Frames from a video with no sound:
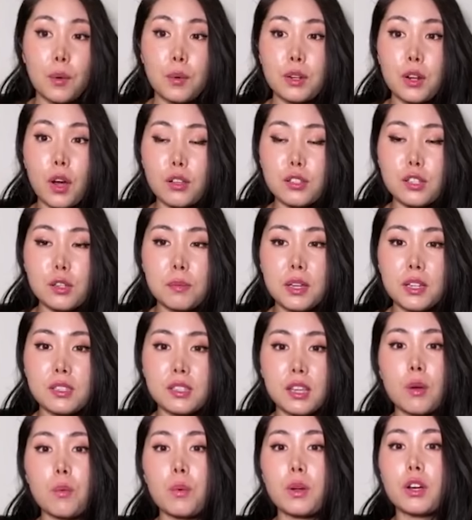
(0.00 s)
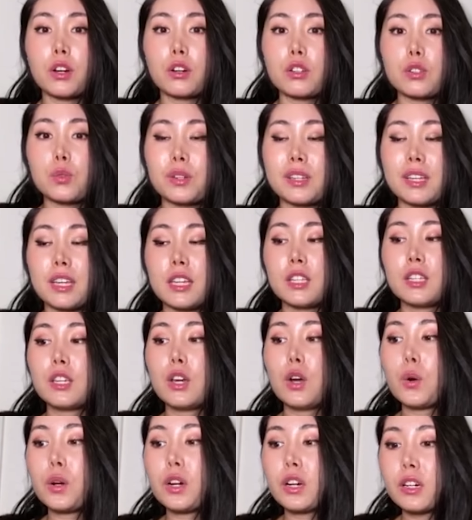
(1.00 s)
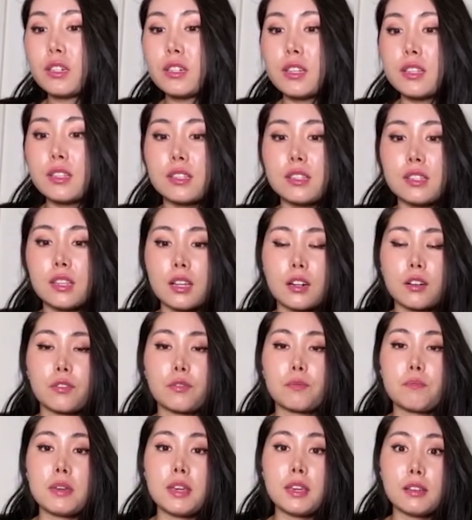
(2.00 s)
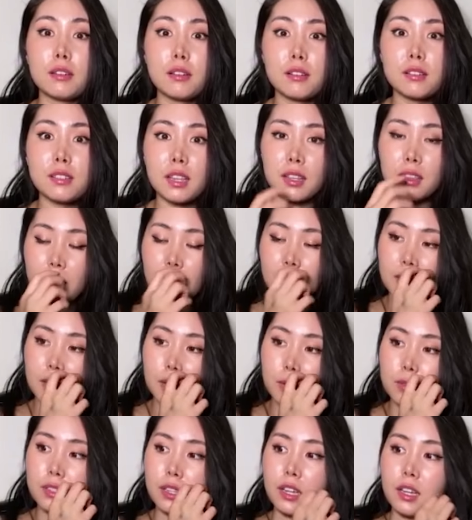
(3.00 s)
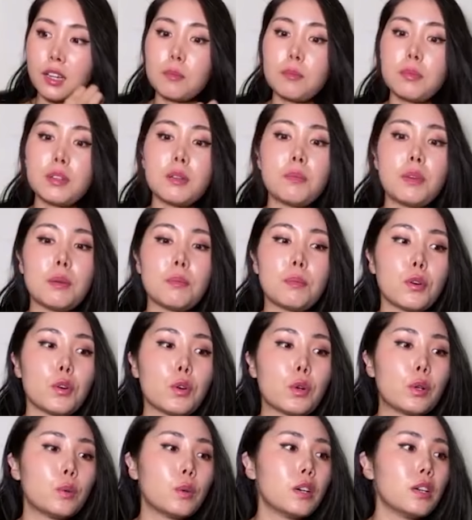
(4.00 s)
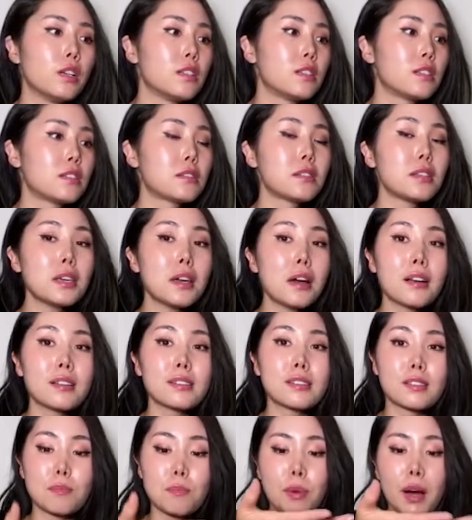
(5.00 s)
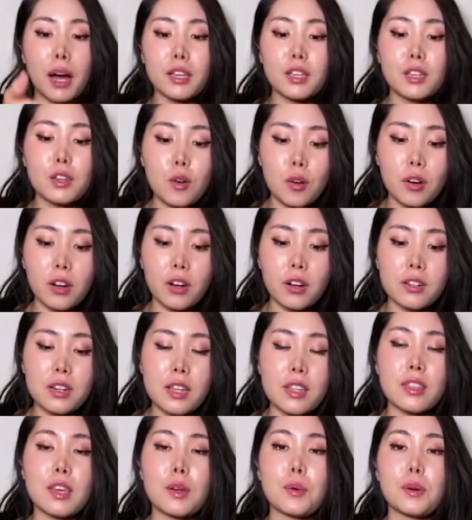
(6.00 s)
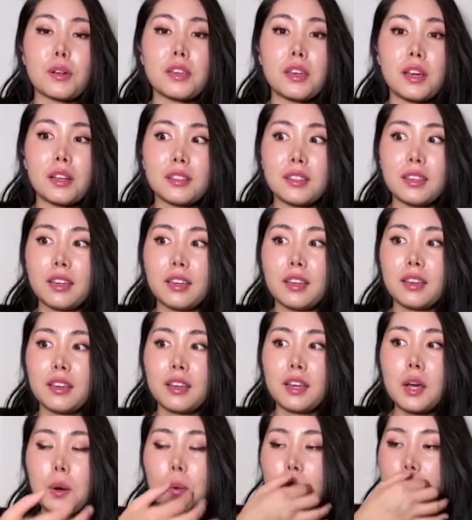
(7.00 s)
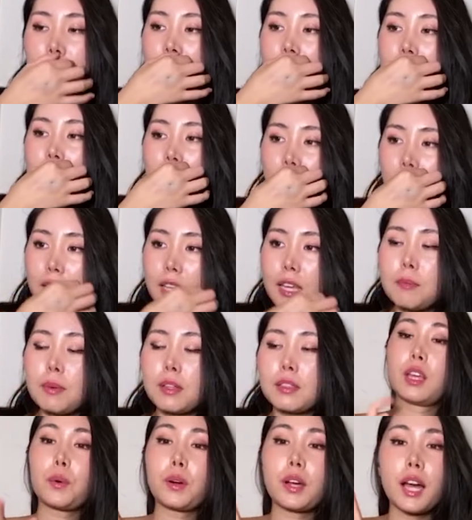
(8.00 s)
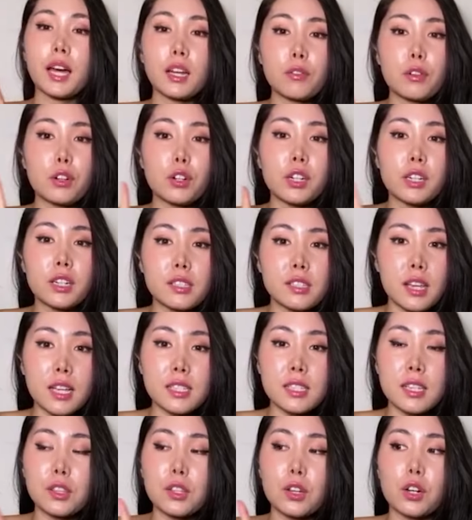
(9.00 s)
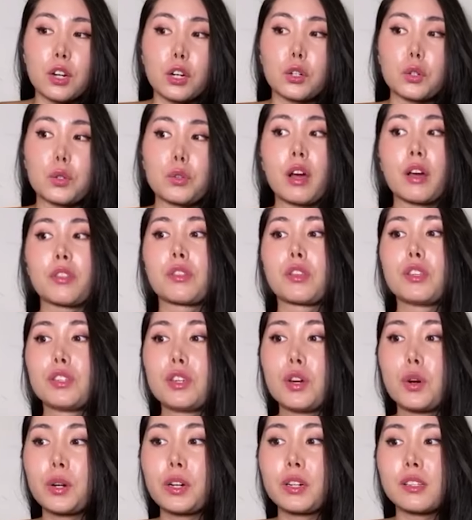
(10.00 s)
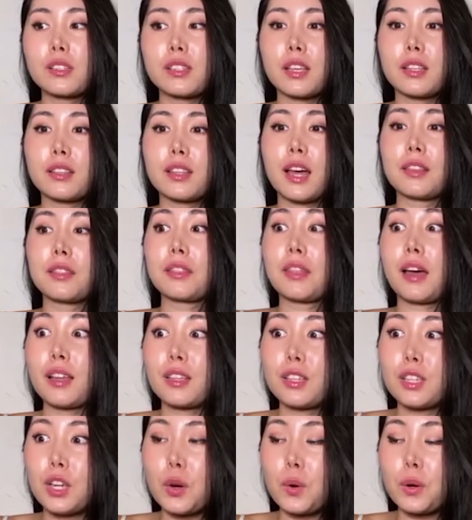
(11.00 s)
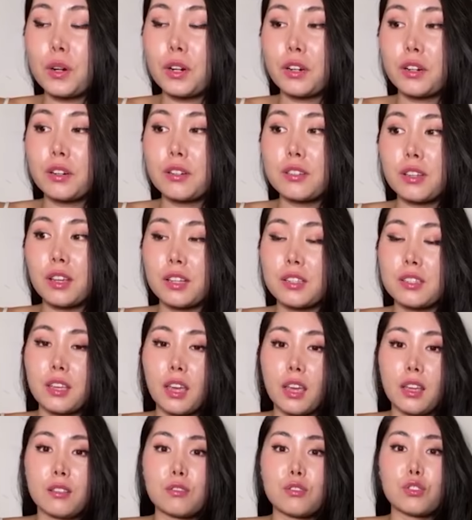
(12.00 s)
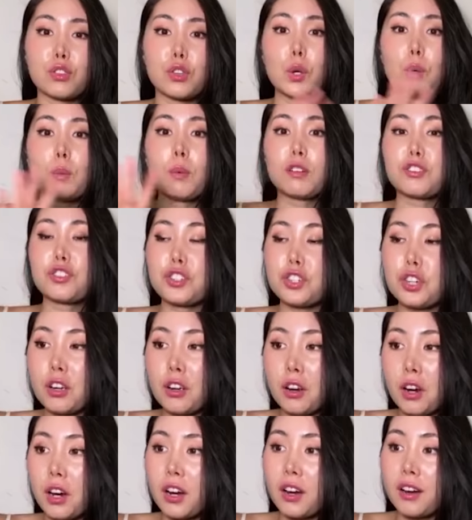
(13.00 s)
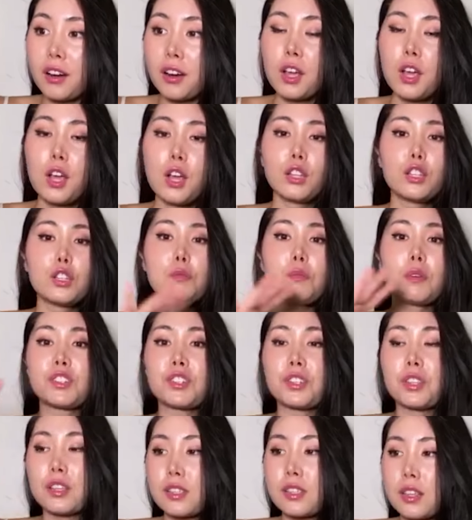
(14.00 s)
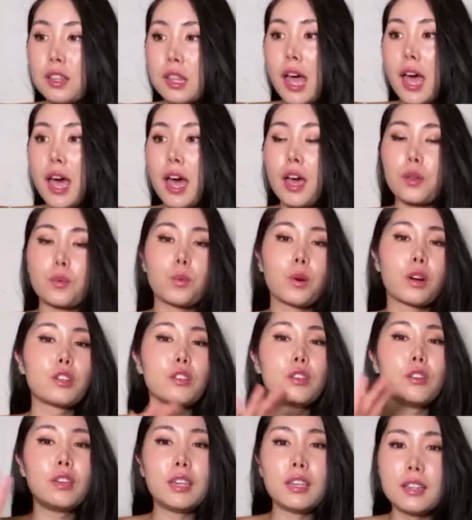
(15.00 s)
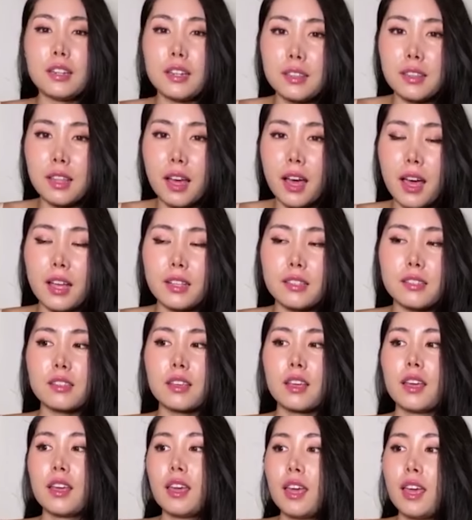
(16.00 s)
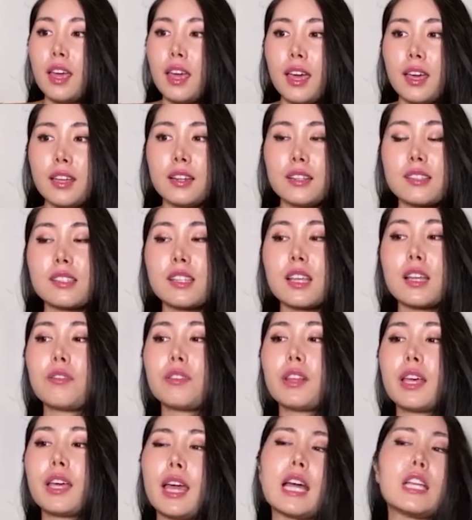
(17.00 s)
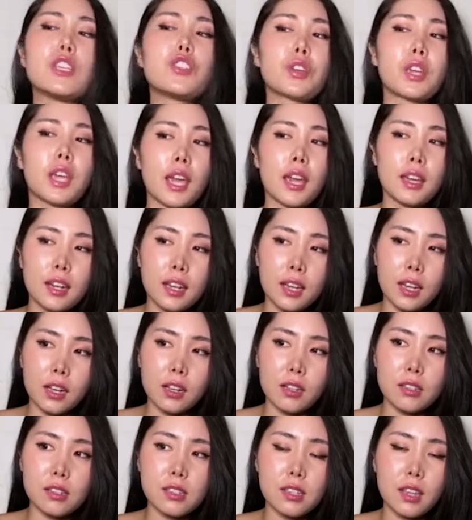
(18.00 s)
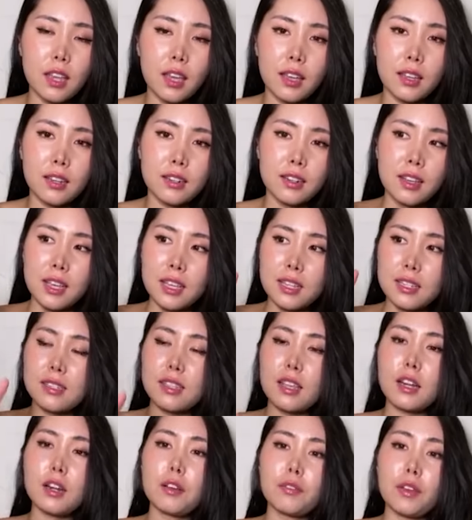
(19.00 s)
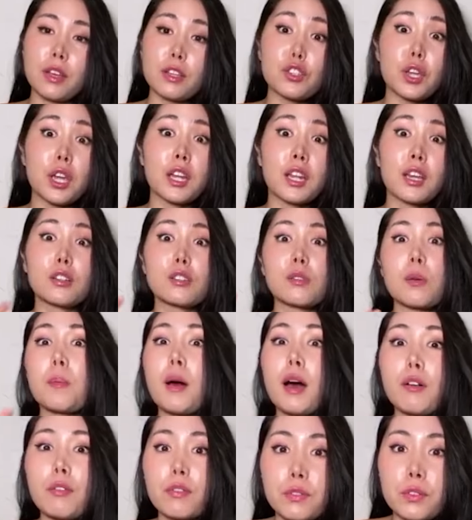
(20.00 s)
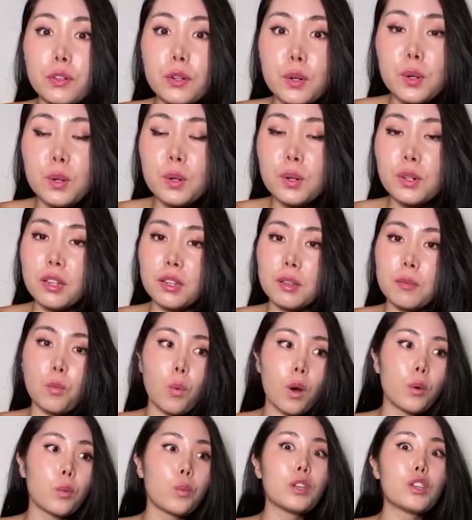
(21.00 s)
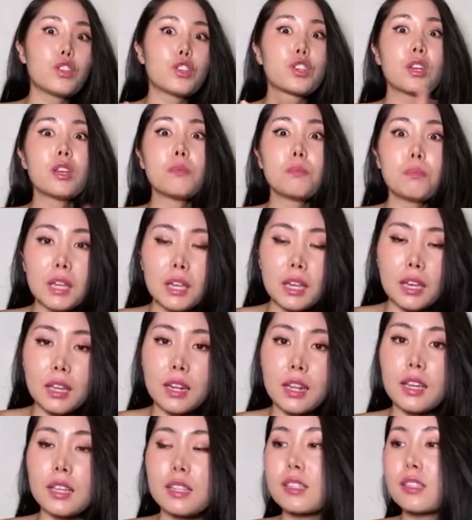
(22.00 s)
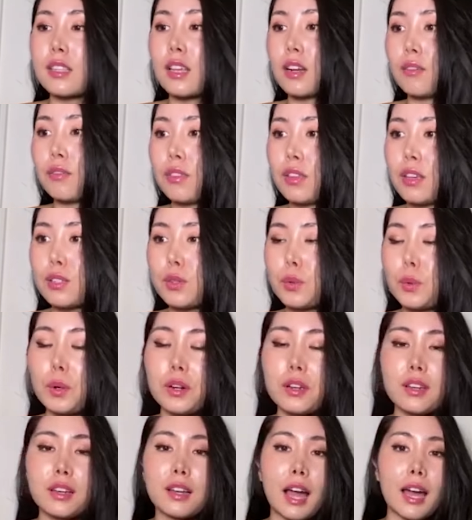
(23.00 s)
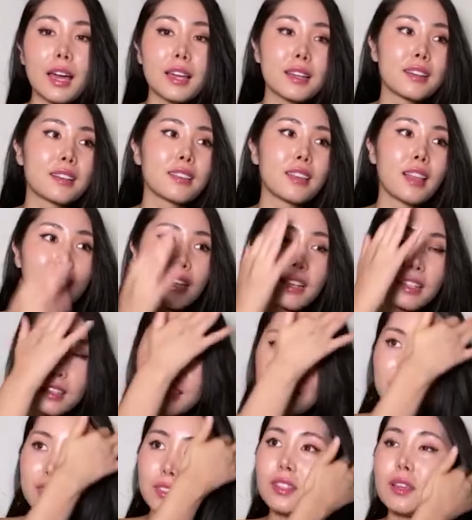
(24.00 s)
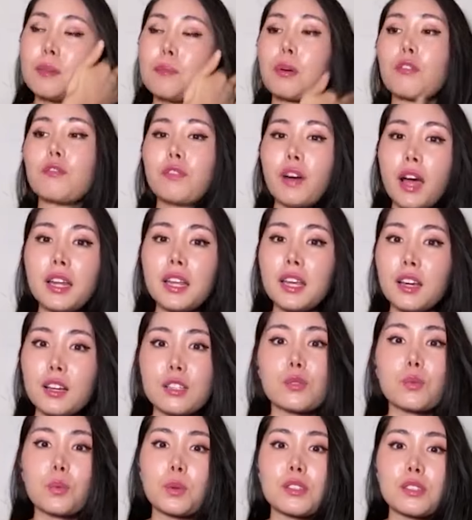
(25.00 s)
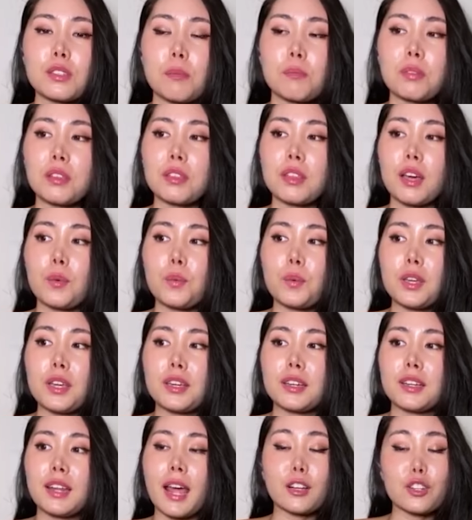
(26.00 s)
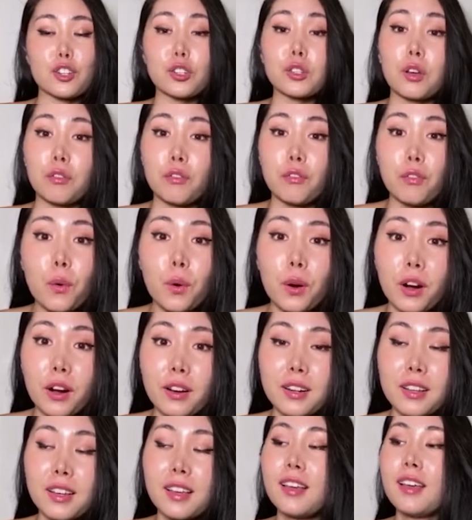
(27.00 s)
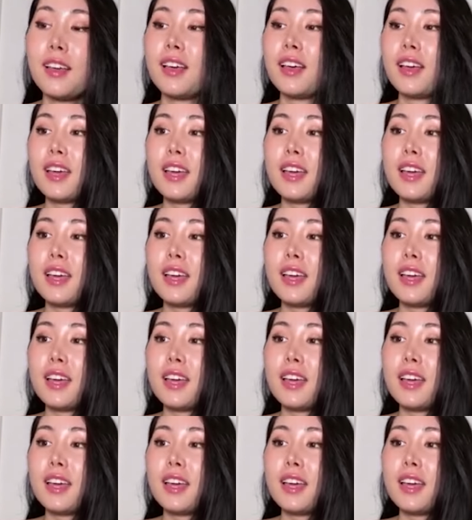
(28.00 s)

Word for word: There would also be a time when girls would eat yogurt instead of meals and then there was like company people who would see us buy yogurt and they were yelling well not yelling but they were kind of criticizing the girl who got the yogurt saying that that yogurt contained too much sugar too this and that why are you eating that and instead of like educating us and instead of educating us about food and what we should be eating instead of this or like literally providing us with something that we could actually afford